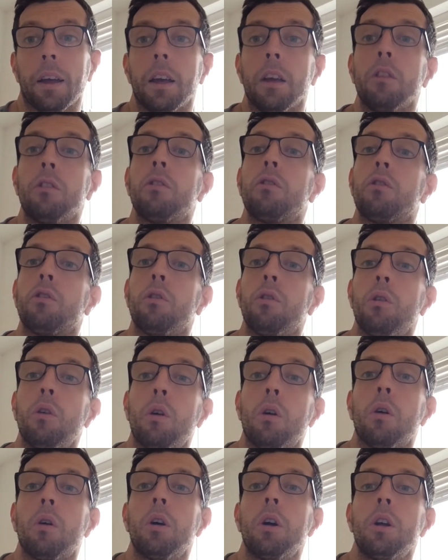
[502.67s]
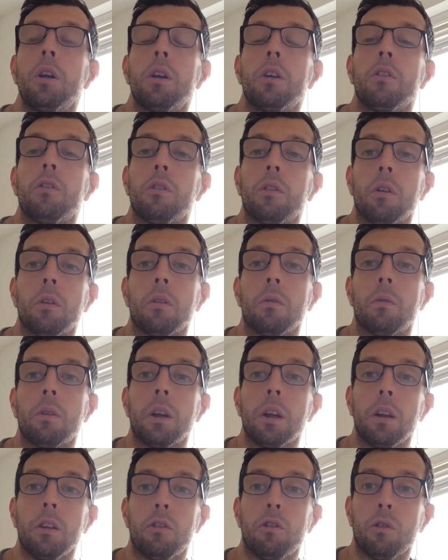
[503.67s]
He doesn't know, he's not
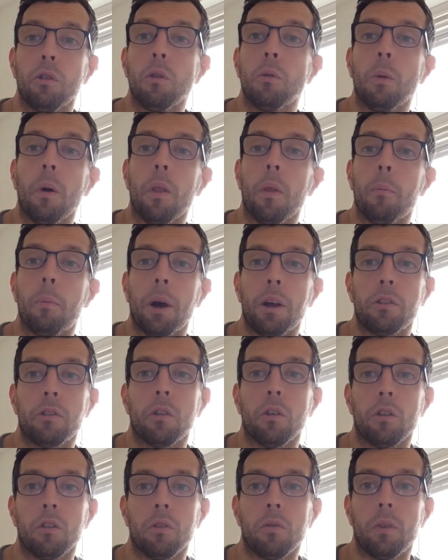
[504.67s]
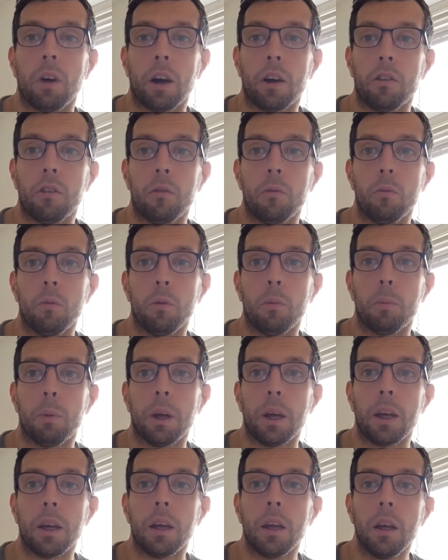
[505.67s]
really sure what the best course of action would
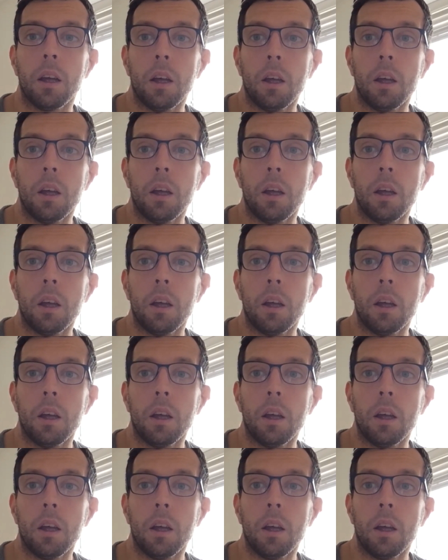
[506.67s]
be.